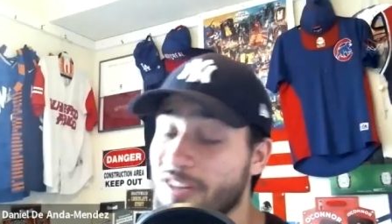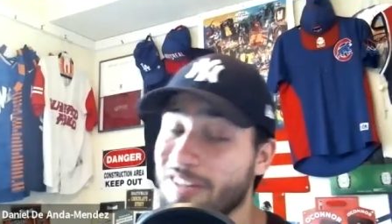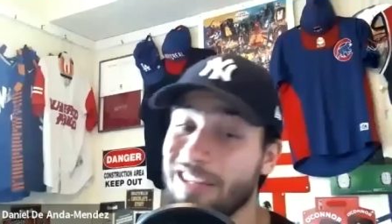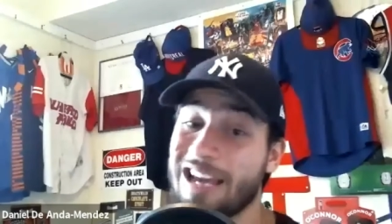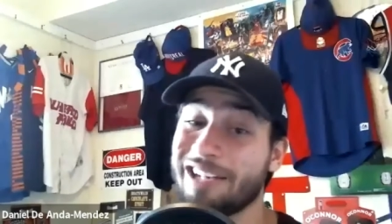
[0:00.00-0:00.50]

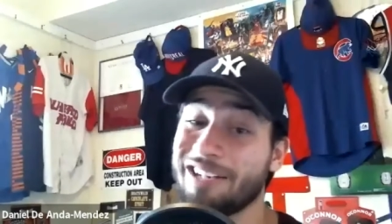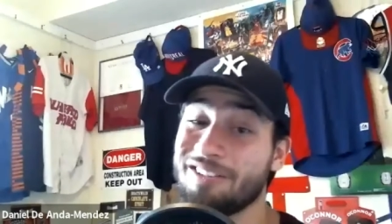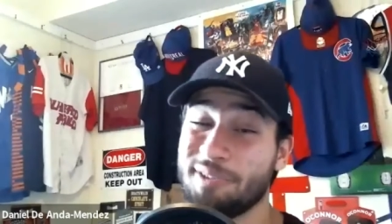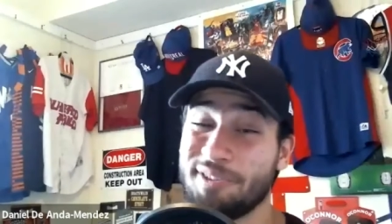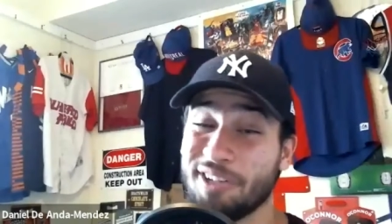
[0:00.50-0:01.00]
They added
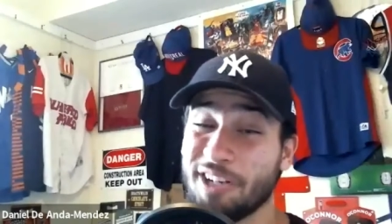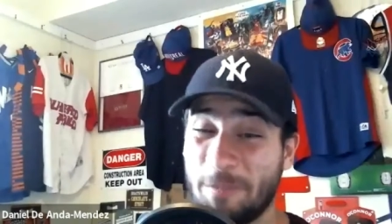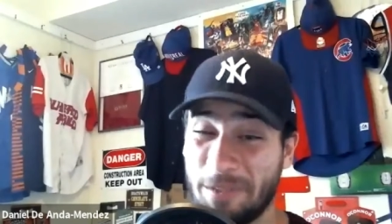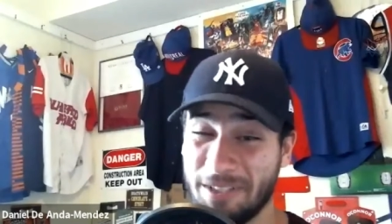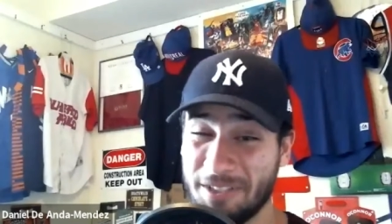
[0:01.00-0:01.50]
Yu
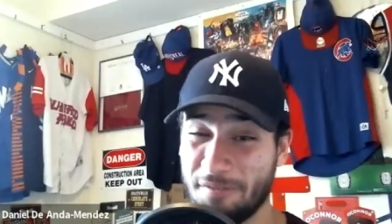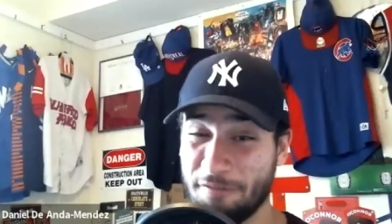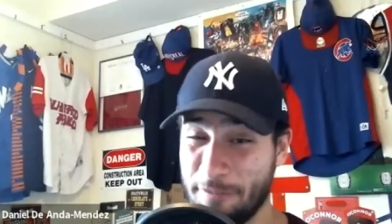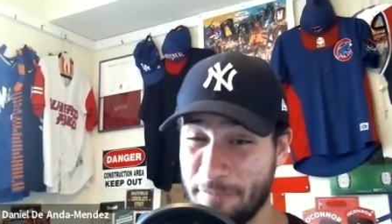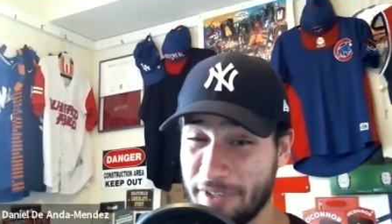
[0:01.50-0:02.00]
Darvish
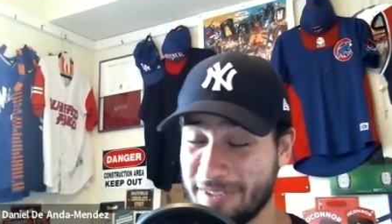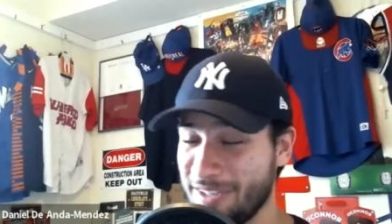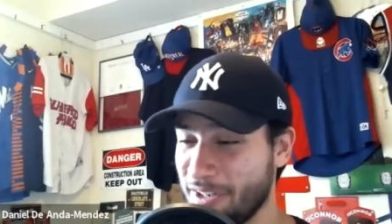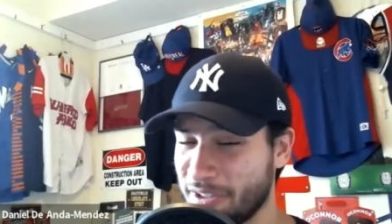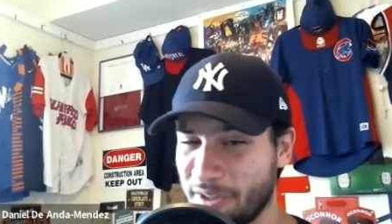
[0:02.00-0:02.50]
from the
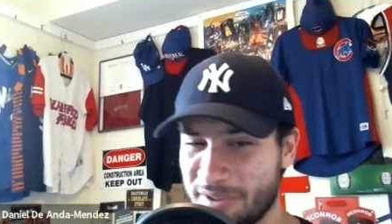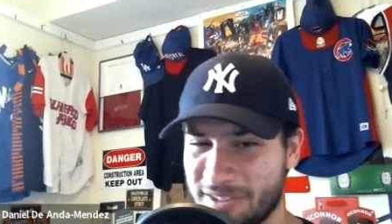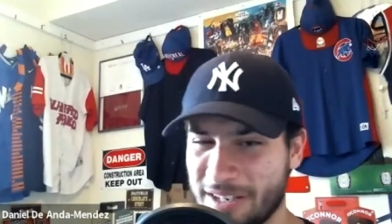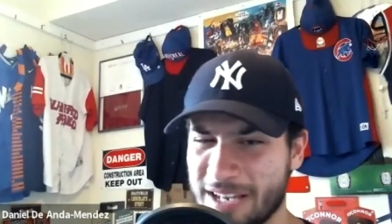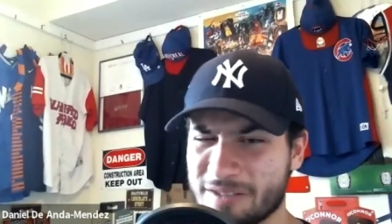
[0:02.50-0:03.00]

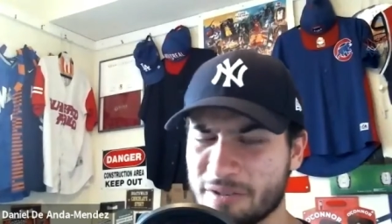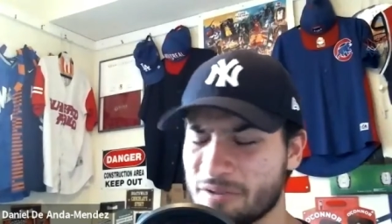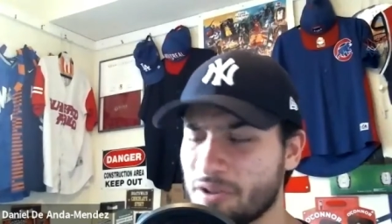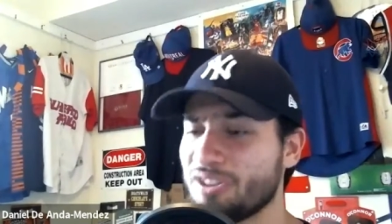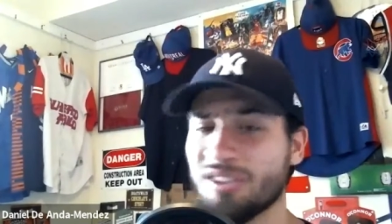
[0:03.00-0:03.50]
Houston Astros.
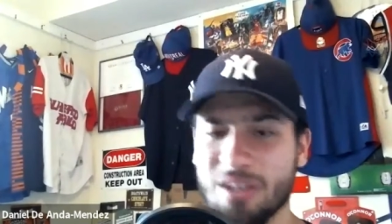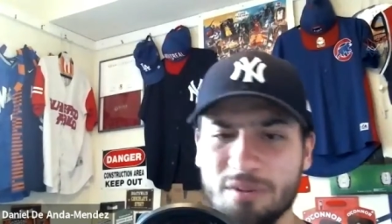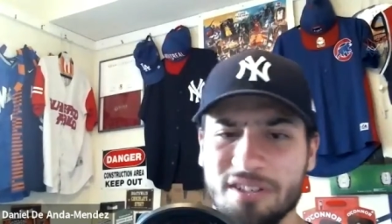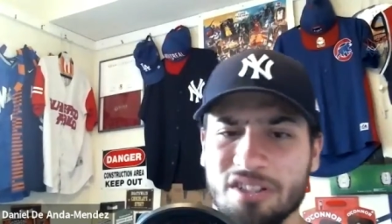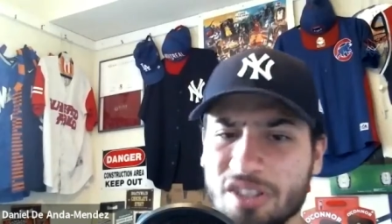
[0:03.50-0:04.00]
No, he
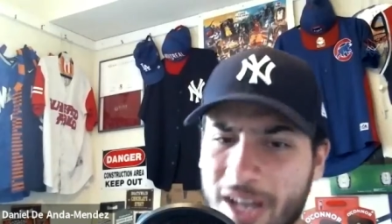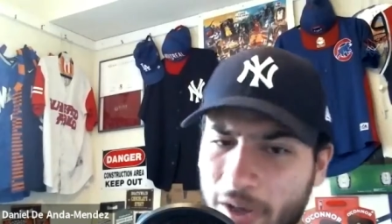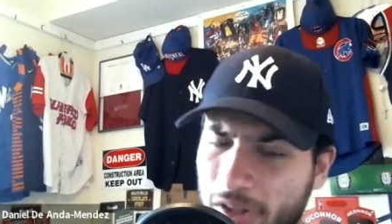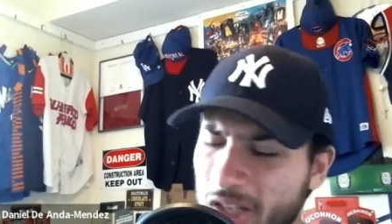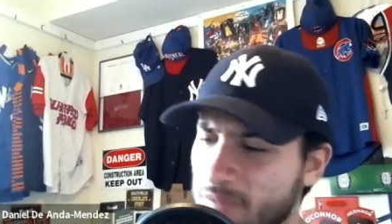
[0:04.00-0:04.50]
was in the
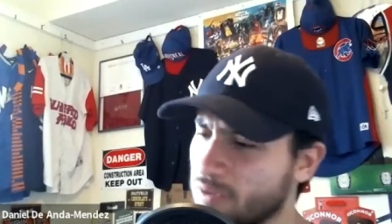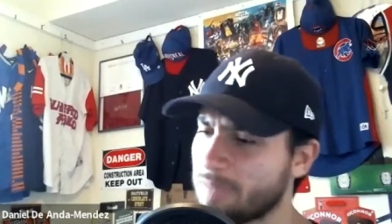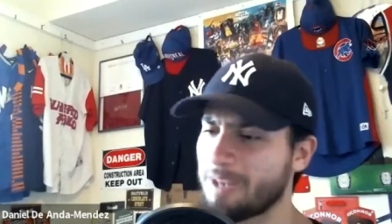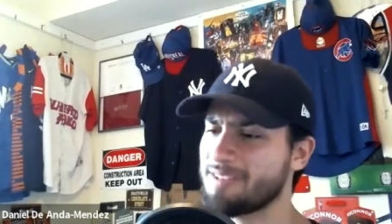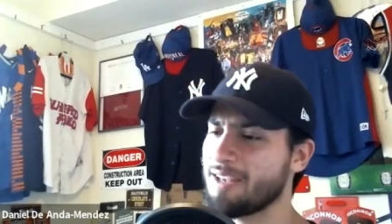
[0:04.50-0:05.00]
Chicago Cubs. What
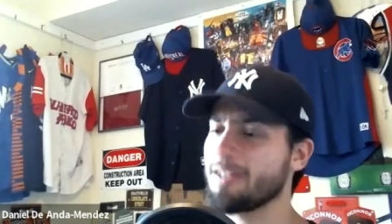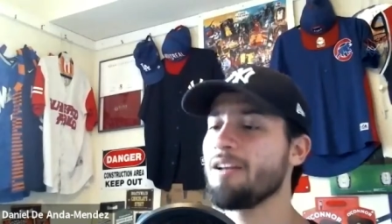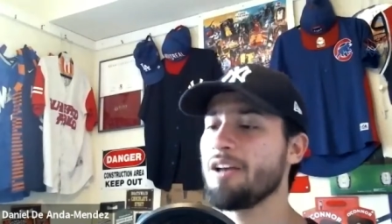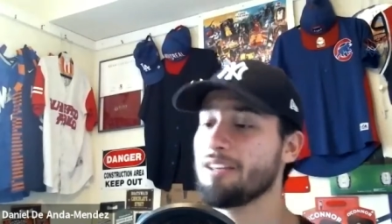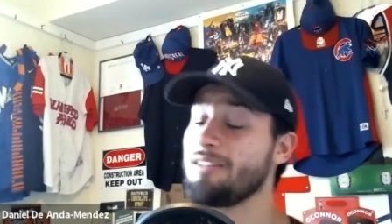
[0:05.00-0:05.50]
am I saying?
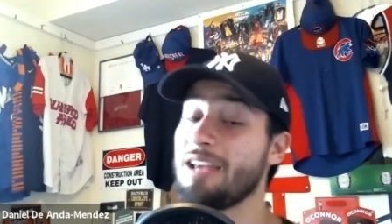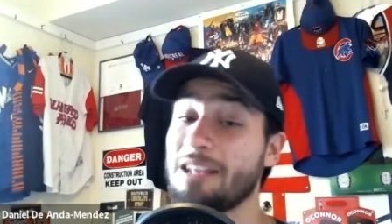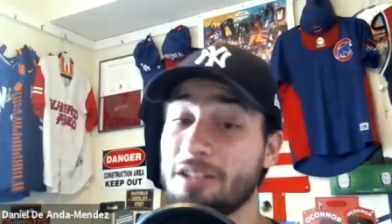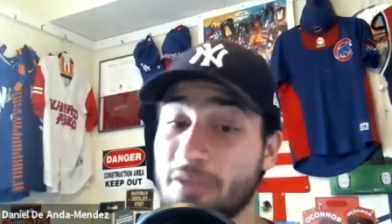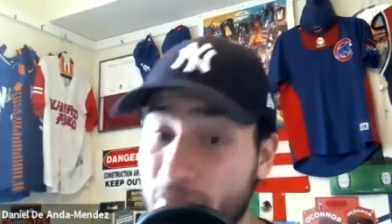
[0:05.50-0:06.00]
They
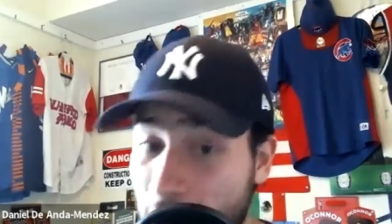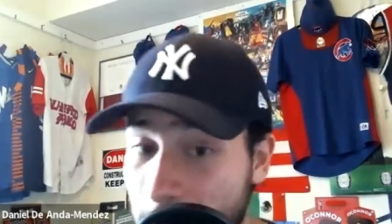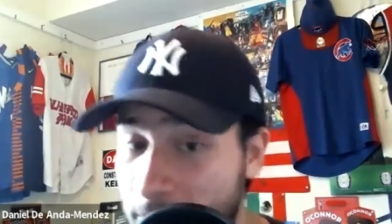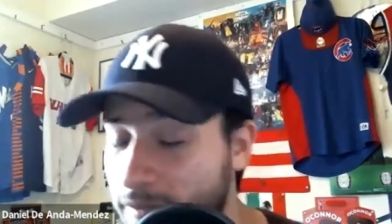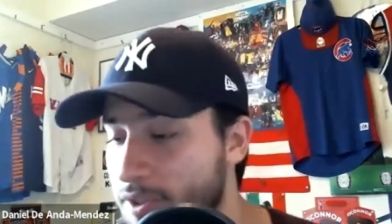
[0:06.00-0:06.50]
added Yu
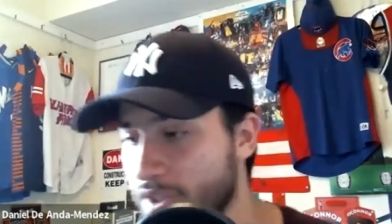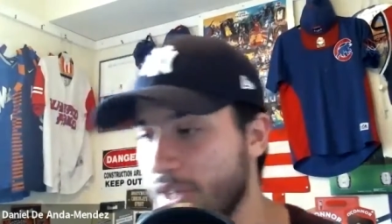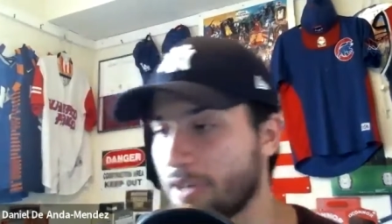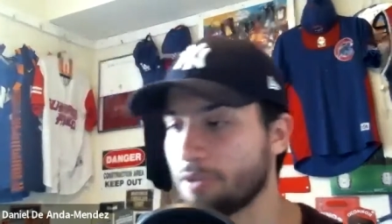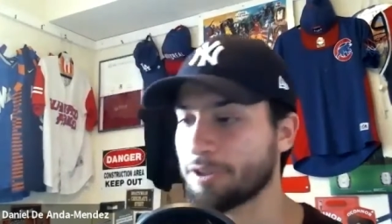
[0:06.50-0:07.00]
Darvish from the
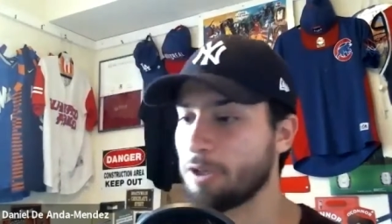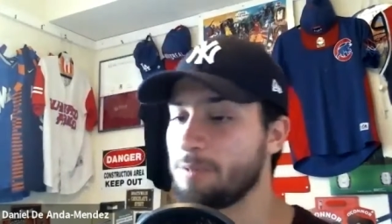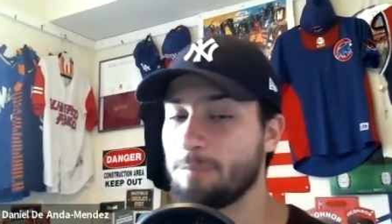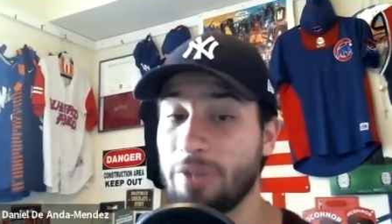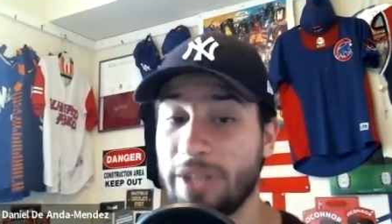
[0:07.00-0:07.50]
Chicago
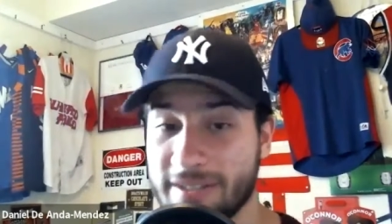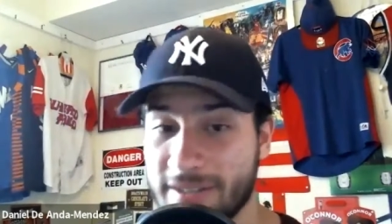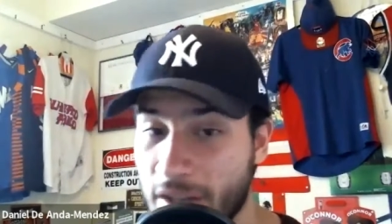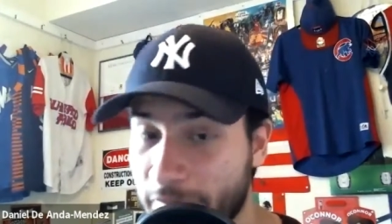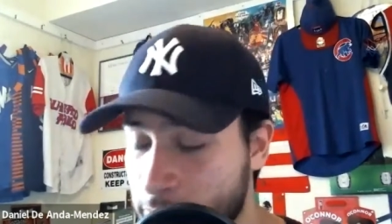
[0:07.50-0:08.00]
Cubs, Blake
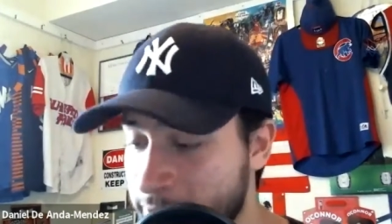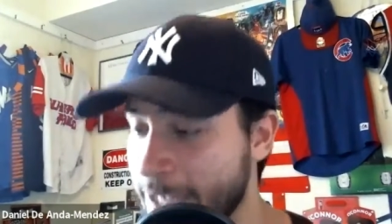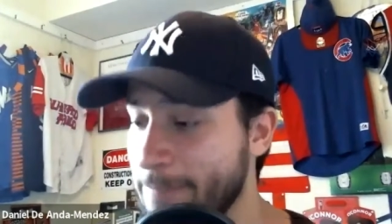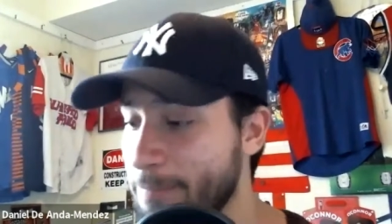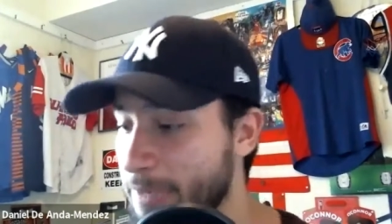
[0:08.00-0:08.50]
Snell from the
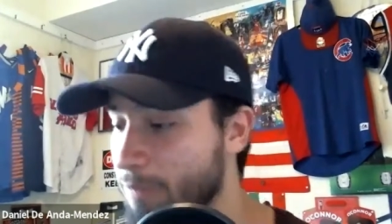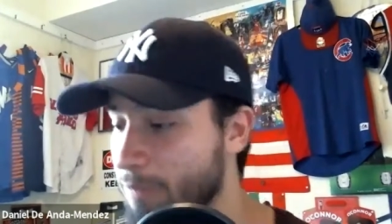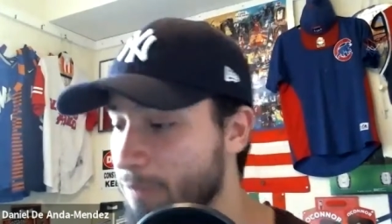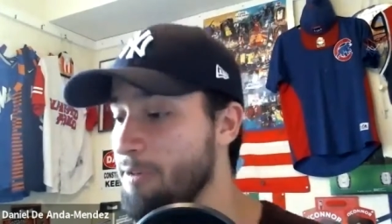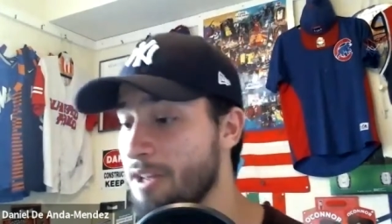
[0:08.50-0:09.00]
Tampa Bay
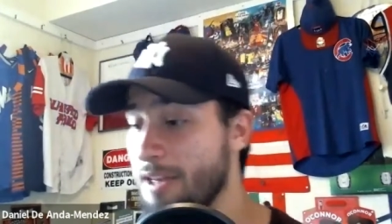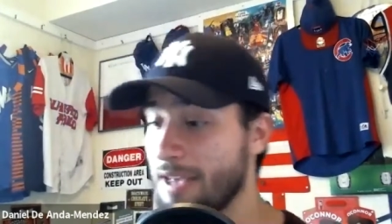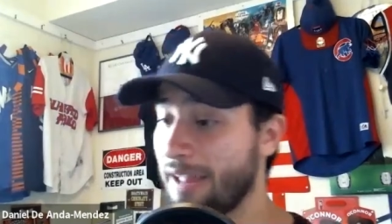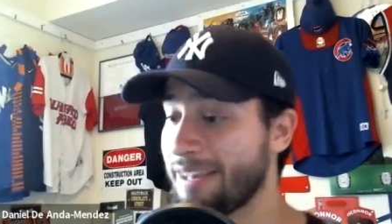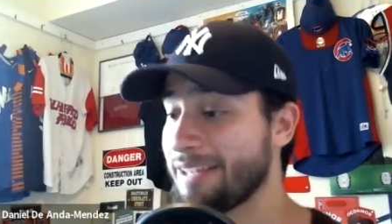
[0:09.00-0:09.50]
Rays,
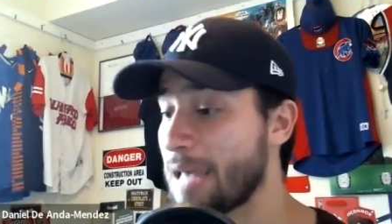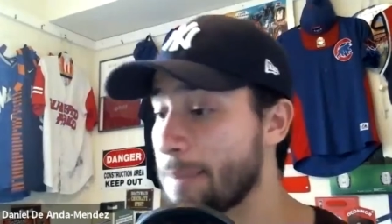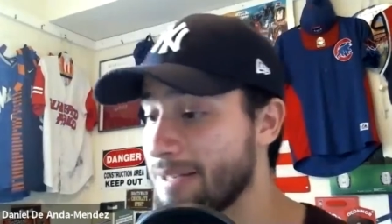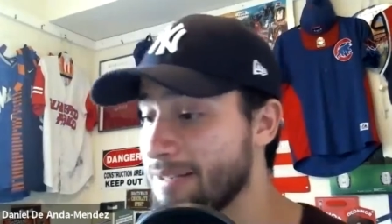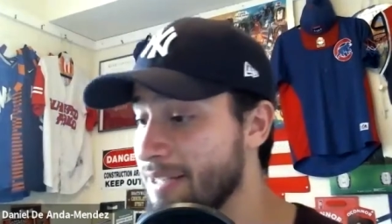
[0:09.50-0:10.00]
and they
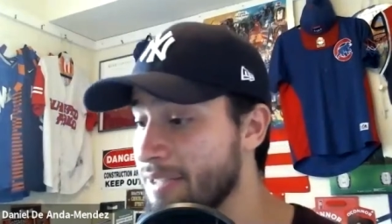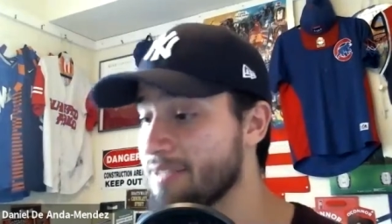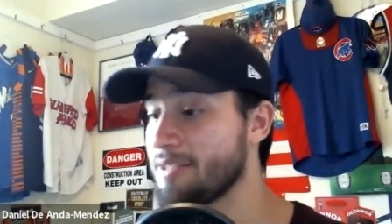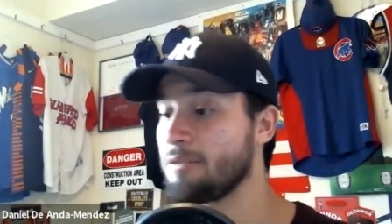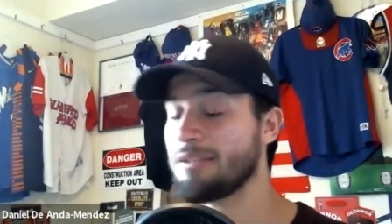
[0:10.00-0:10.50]
kept
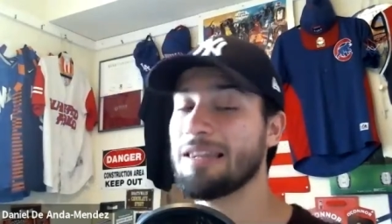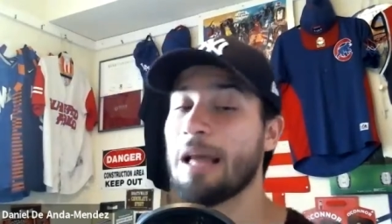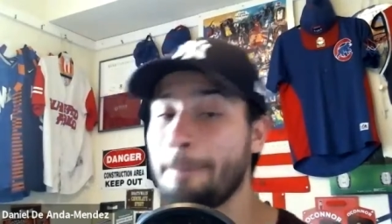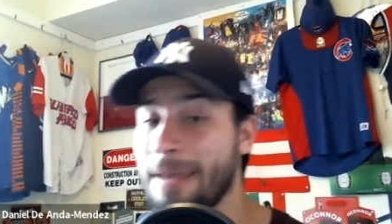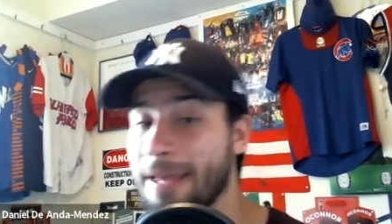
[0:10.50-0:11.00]
Dinelson
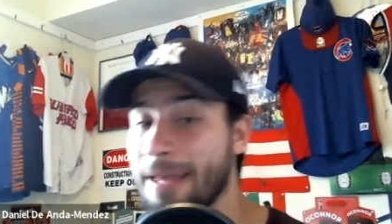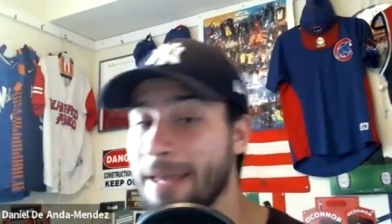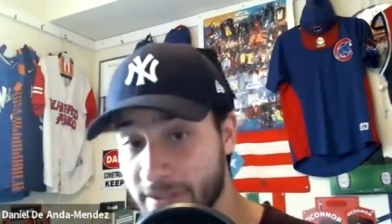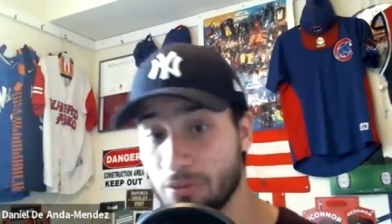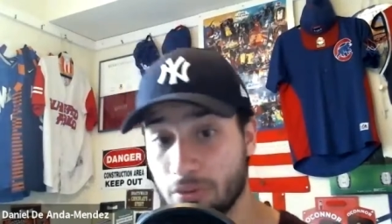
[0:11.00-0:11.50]
Lamet
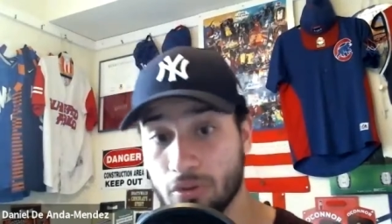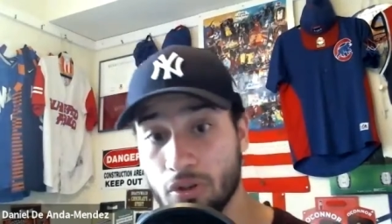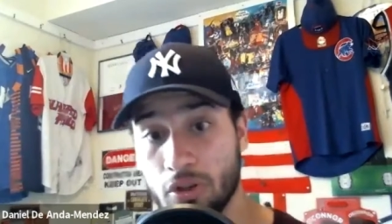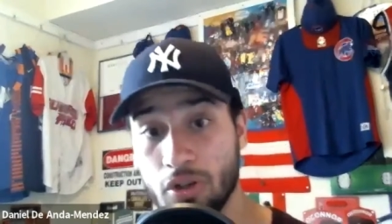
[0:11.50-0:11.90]
too.